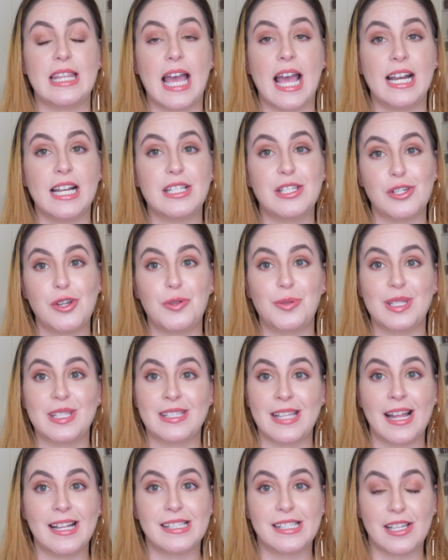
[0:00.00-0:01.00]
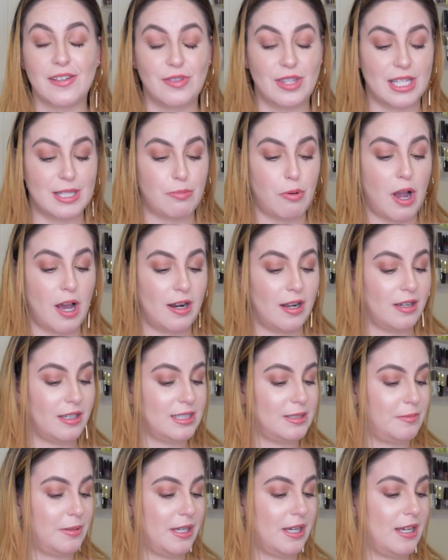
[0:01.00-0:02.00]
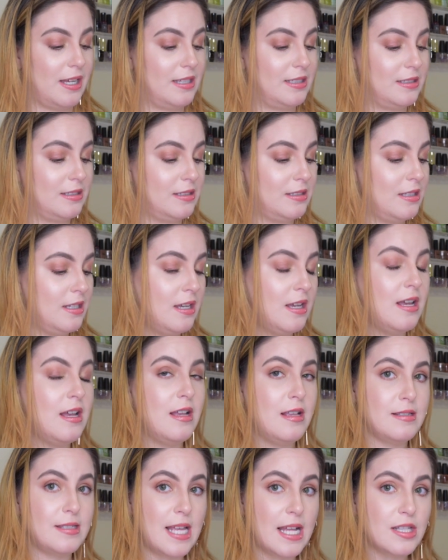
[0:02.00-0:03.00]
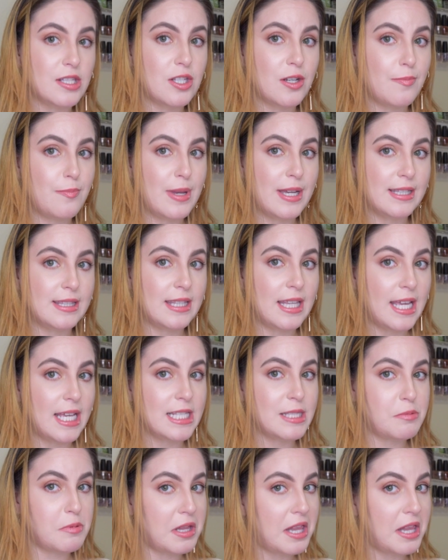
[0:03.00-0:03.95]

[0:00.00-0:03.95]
I need to know the scents of these products because scents are big things.